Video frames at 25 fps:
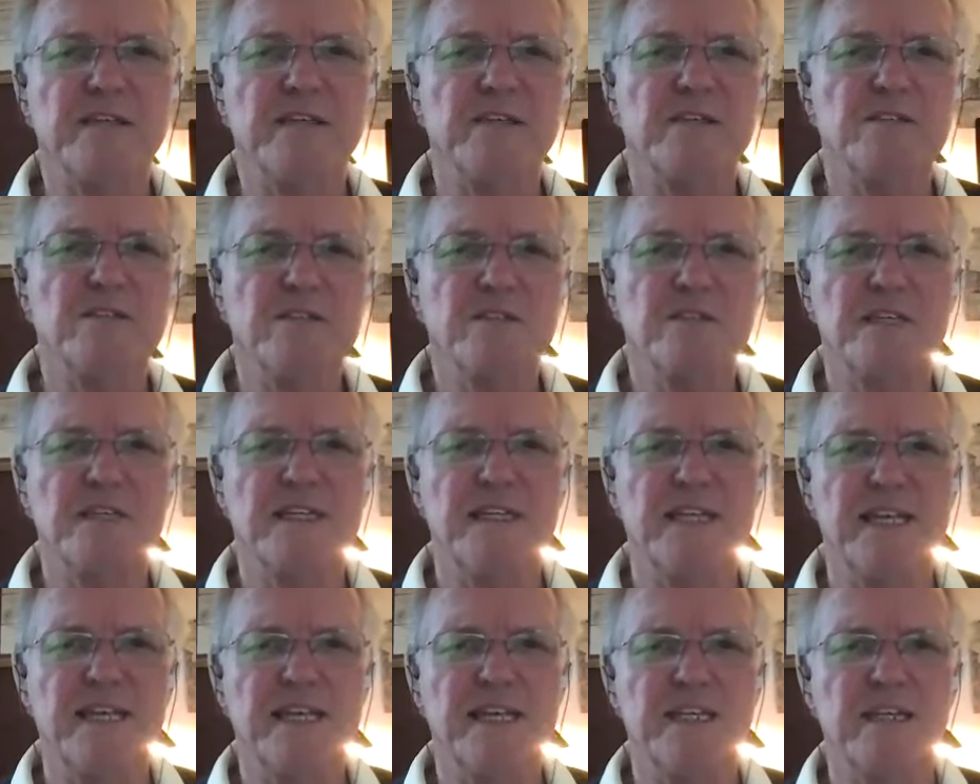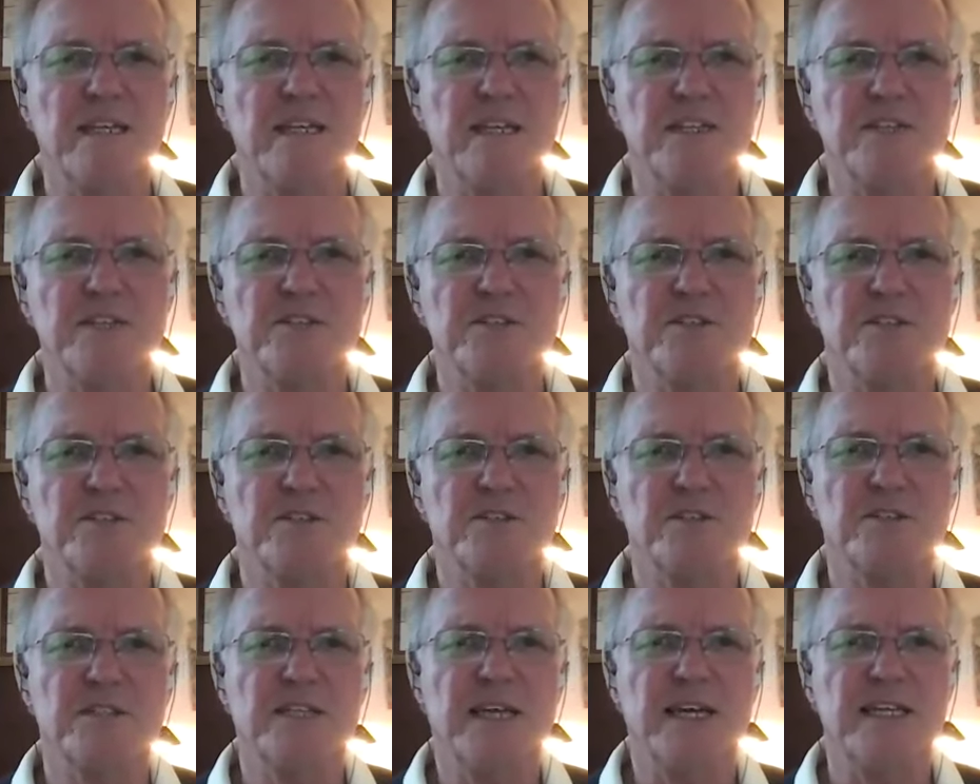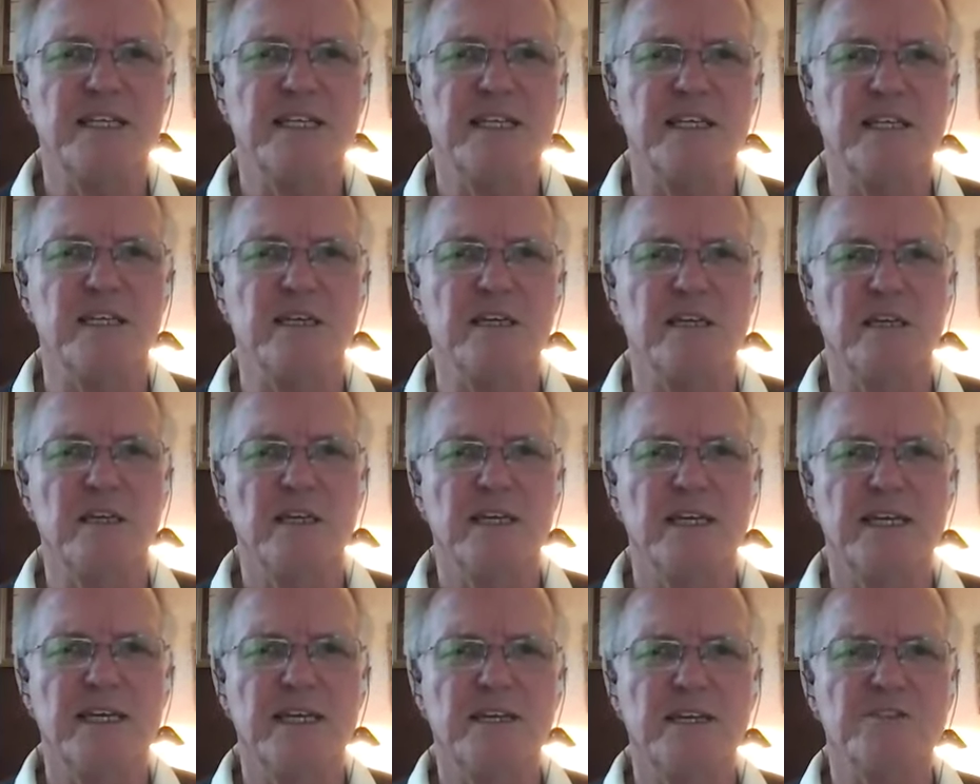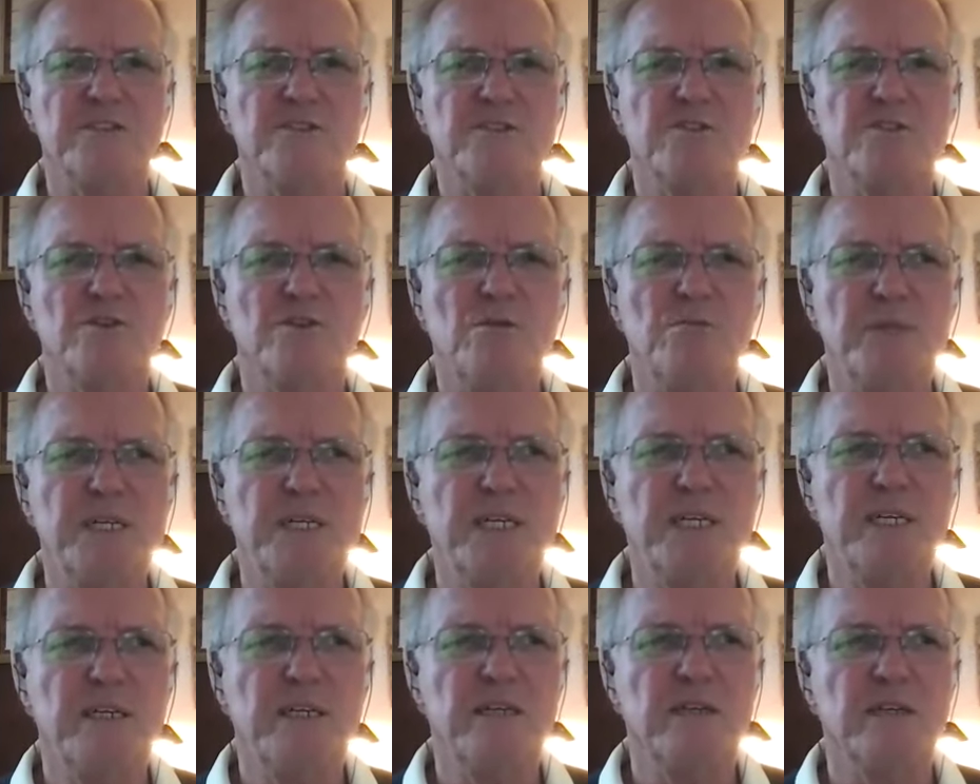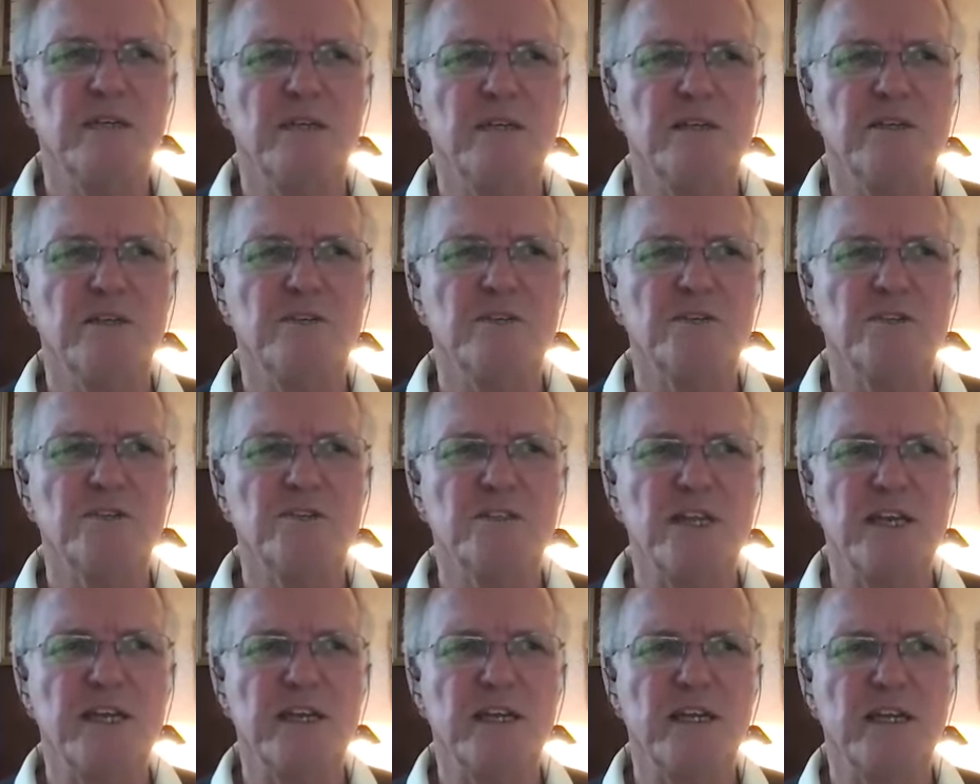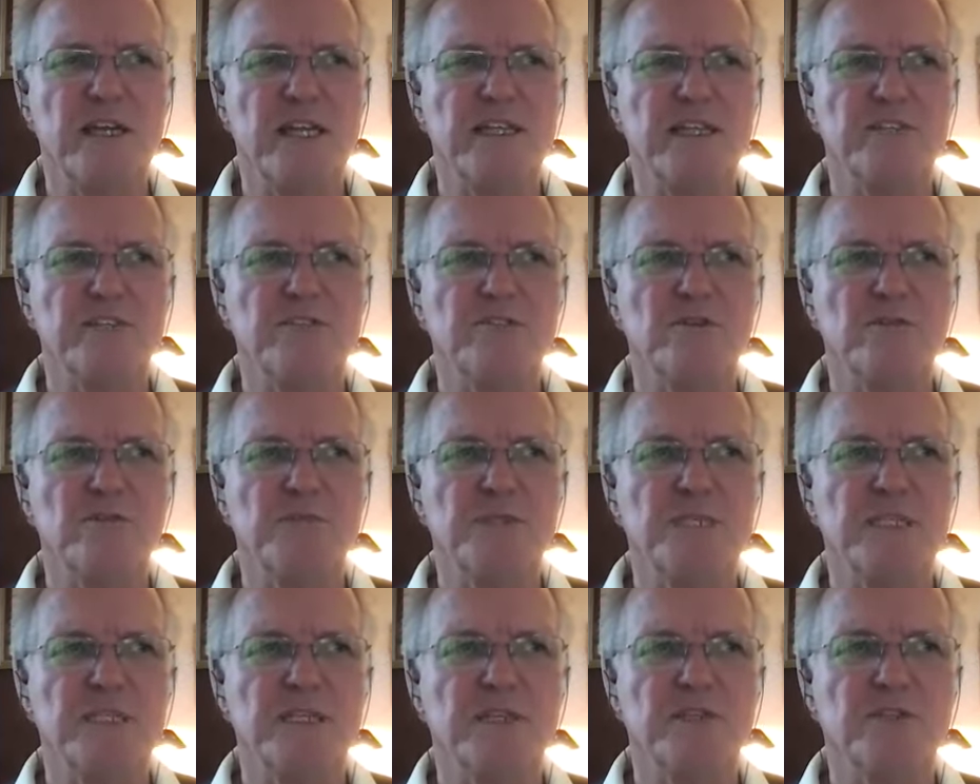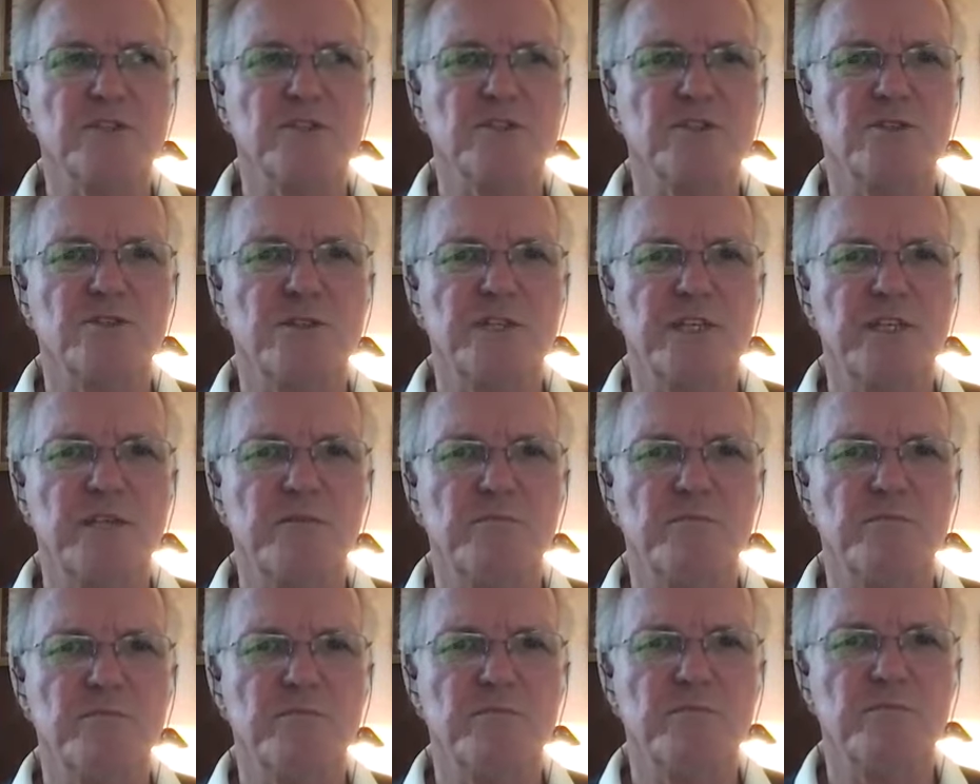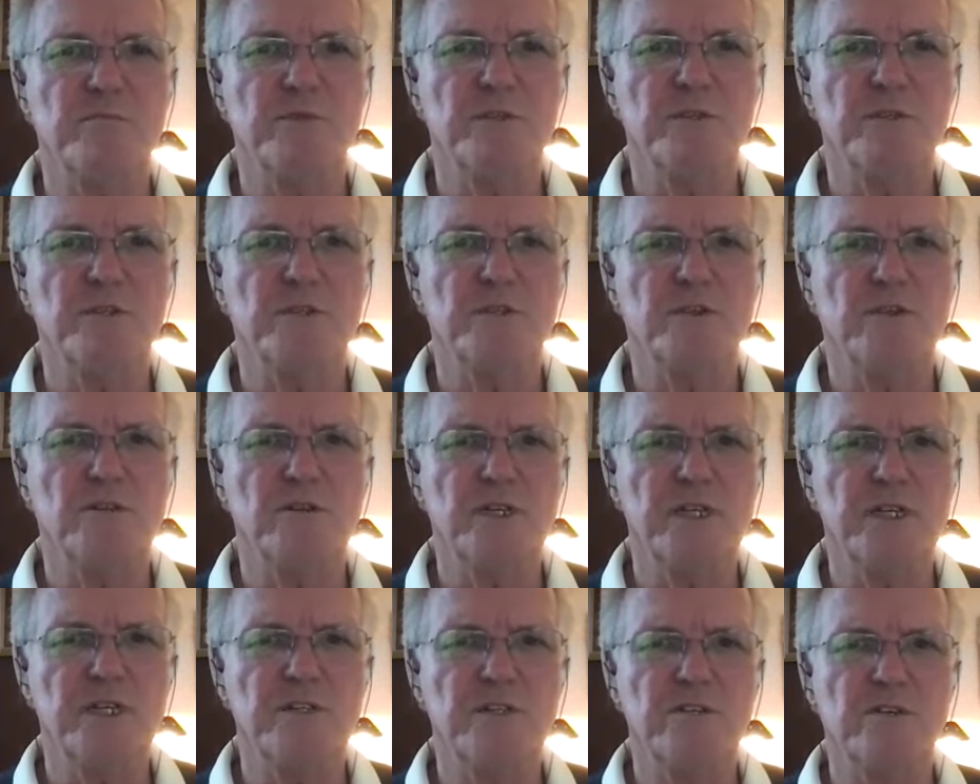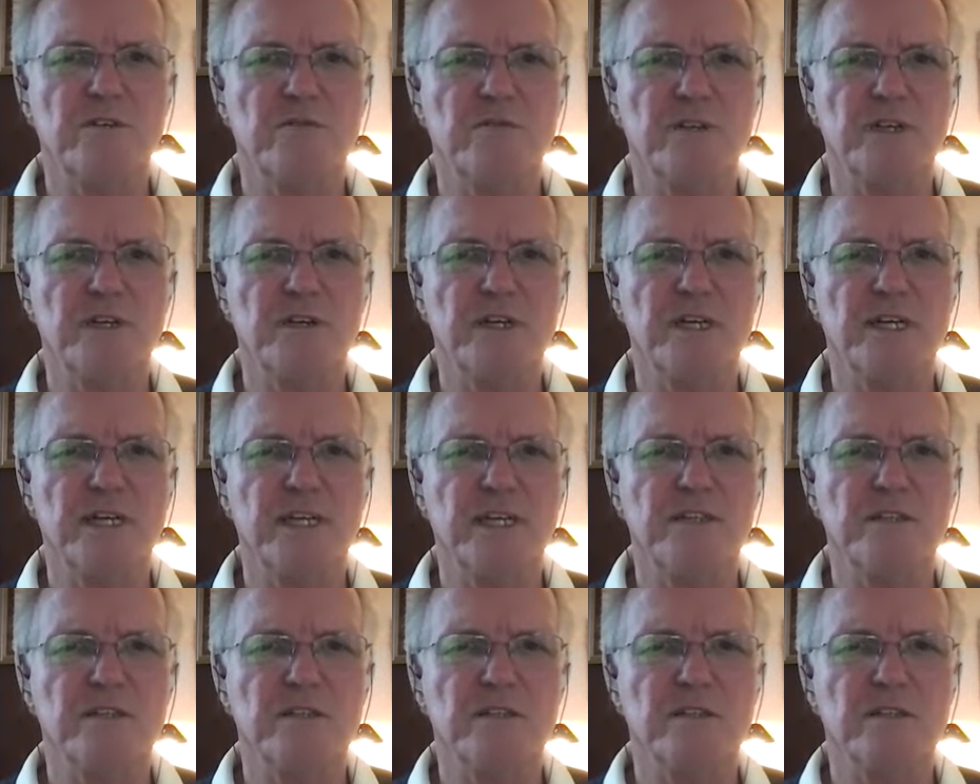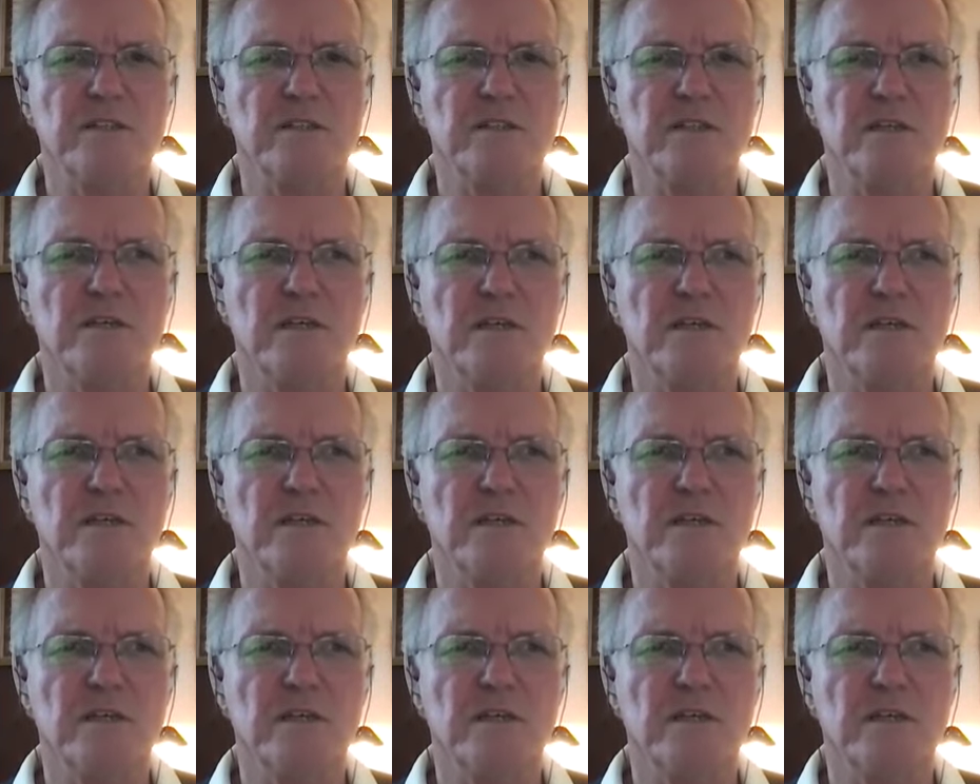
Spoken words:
This is an endless study. It has so many subtle and so many extreme degrees or variations.